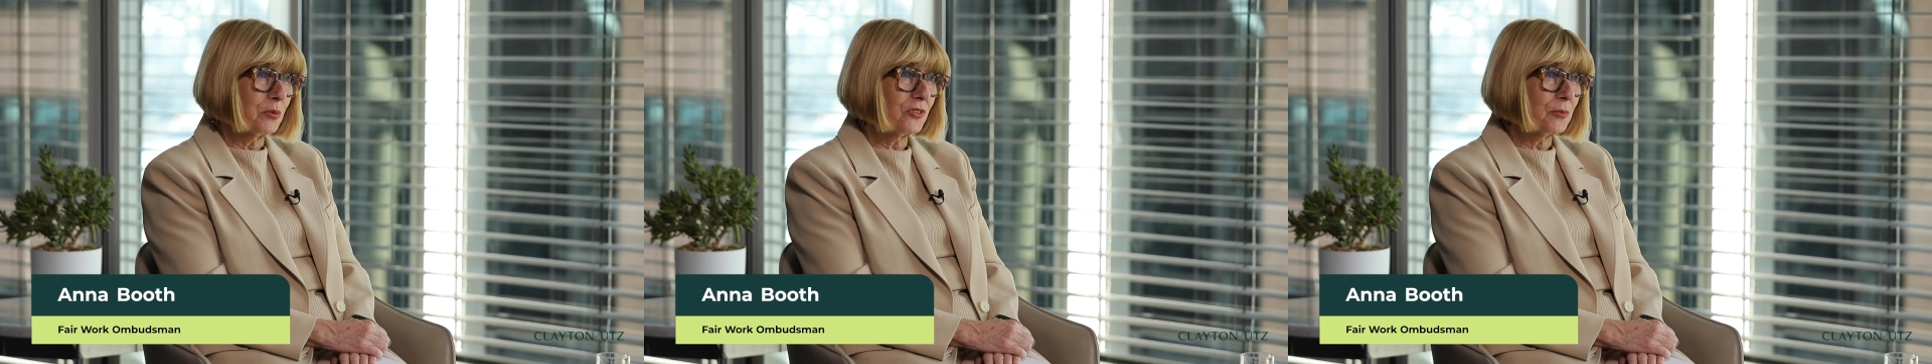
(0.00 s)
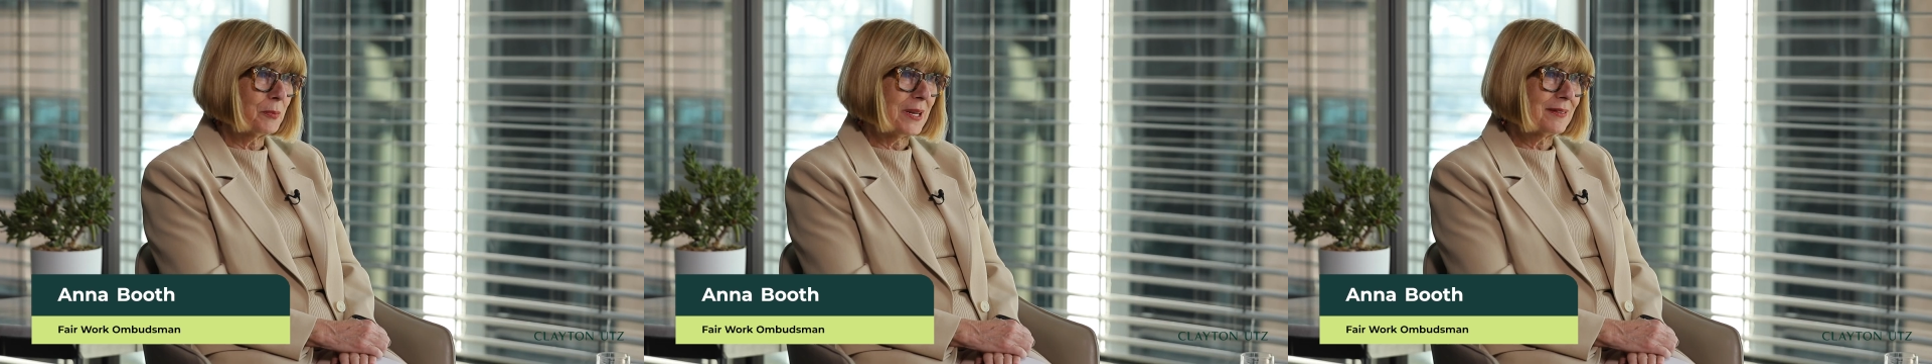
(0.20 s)

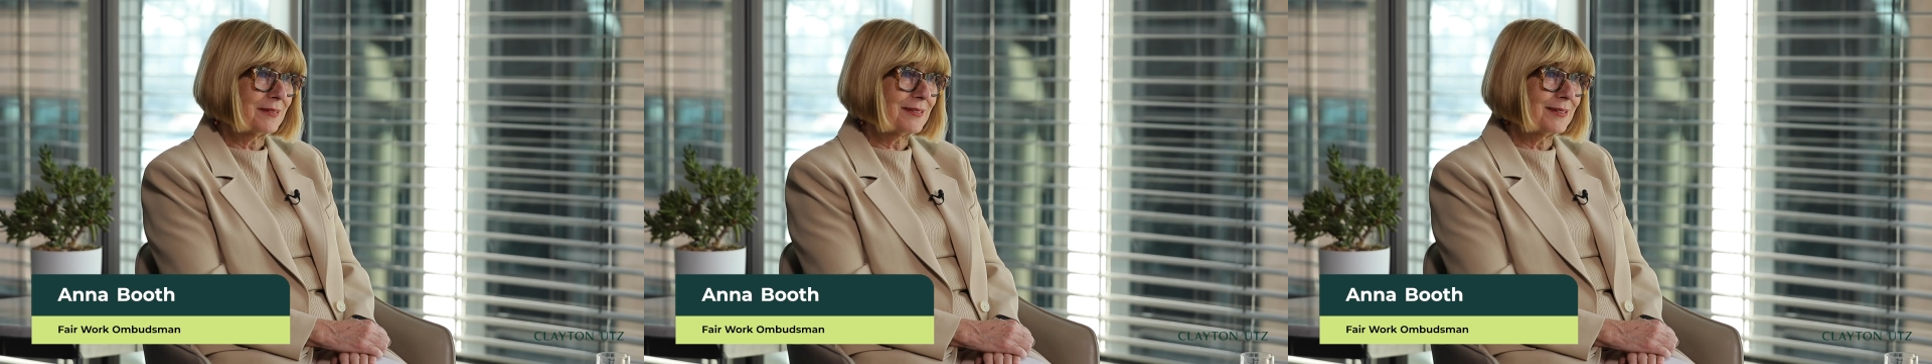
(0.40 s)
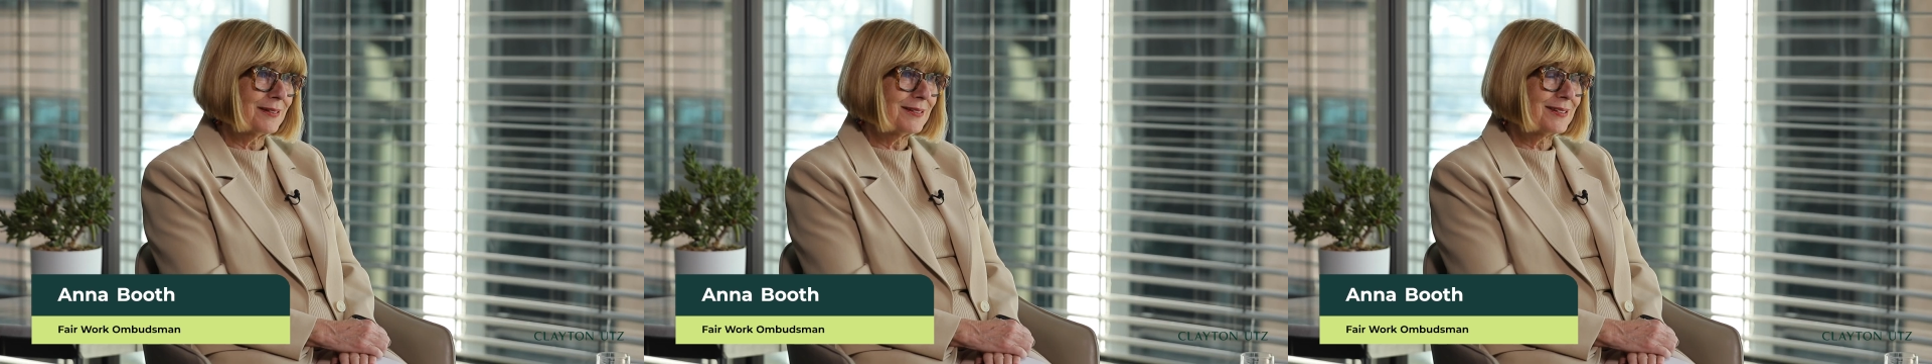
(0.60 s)
which
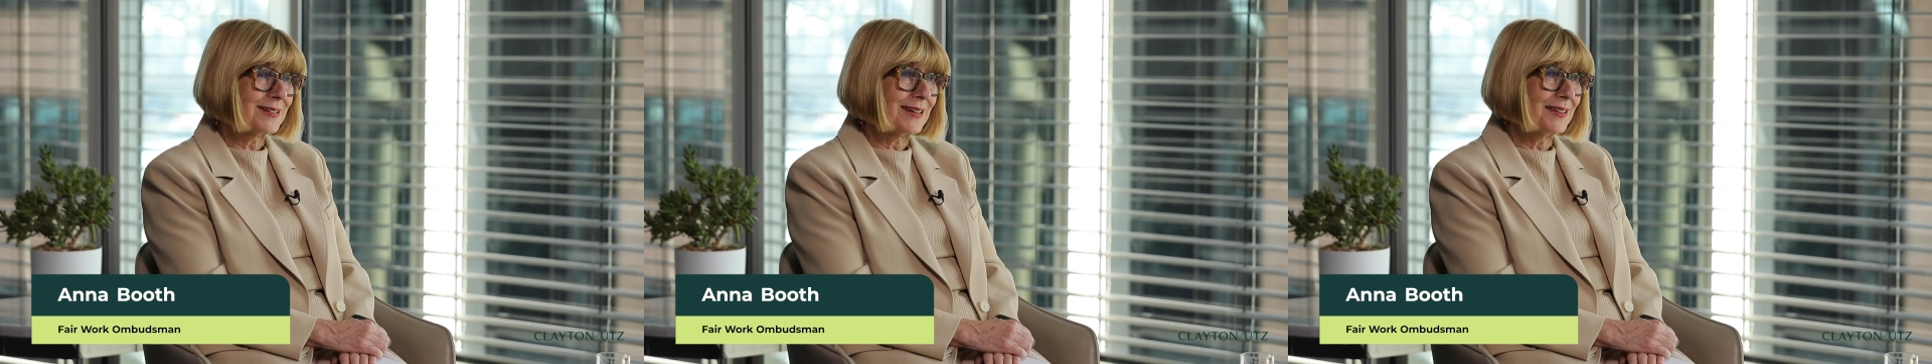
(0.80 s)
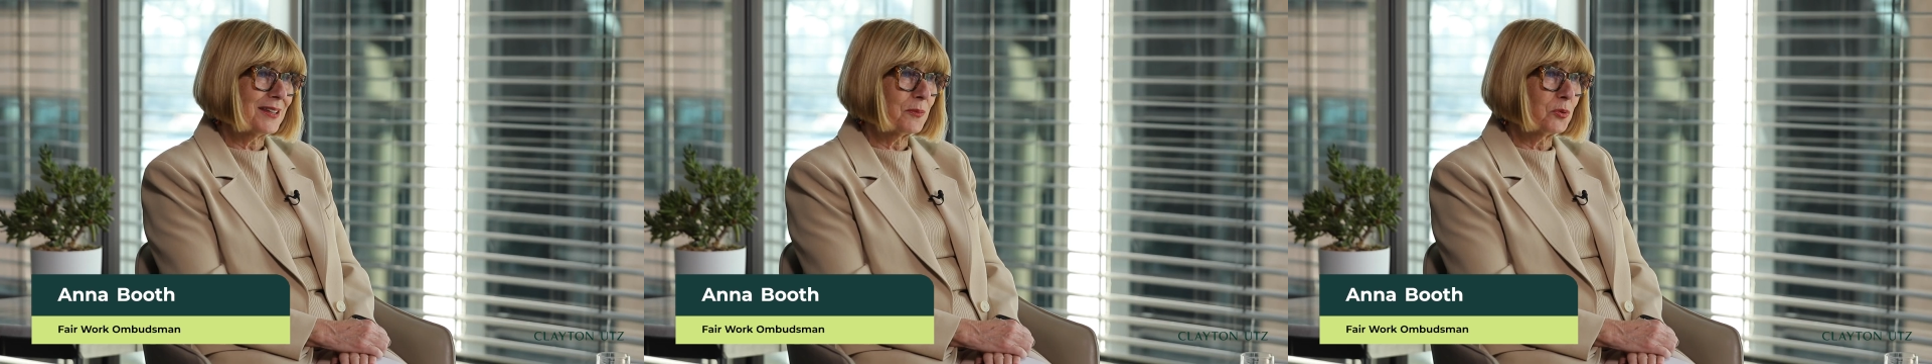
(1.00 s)
means that
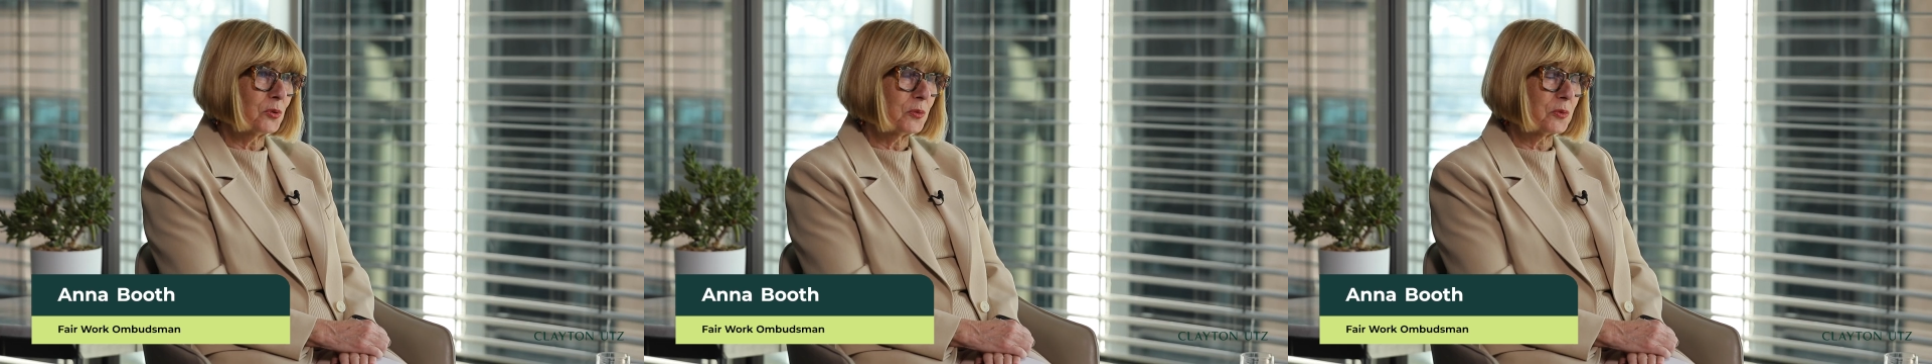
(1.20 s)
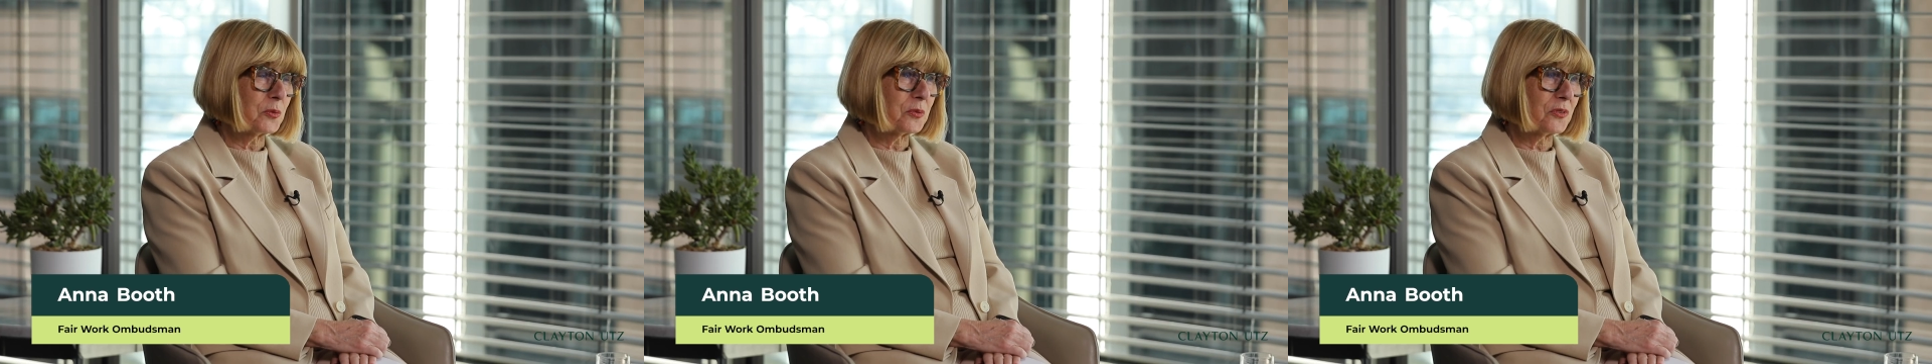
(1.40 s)
the
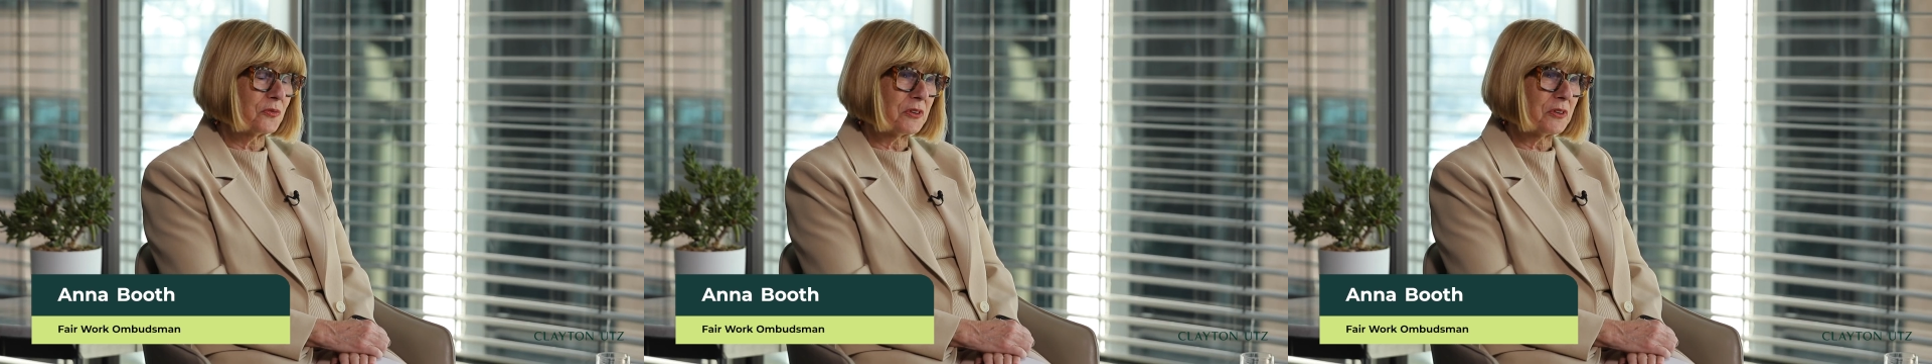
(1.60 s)
appointment was